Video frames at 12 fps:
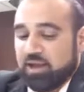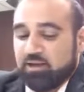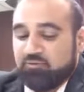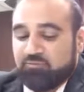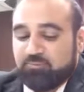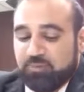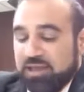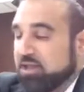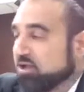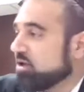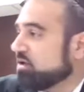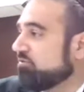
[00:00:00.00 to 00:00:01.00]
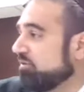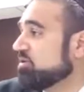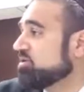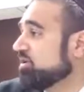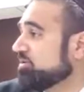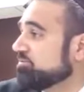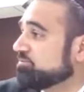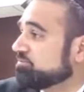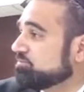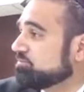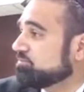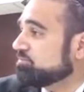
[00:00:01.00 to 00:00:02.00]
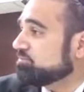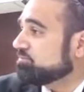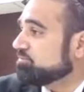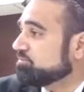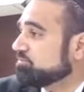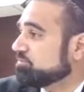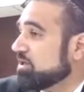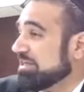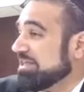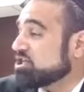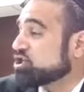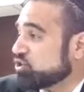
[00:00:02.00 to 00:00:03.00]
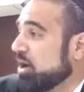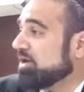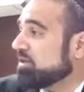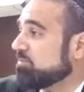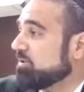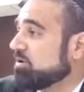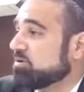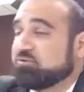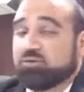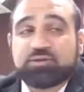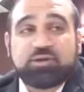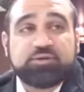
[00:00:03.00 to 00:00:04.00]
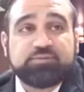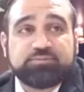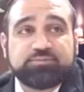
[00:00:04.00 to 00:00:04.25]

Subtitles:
And being good feels good. At least trying to be good feels good.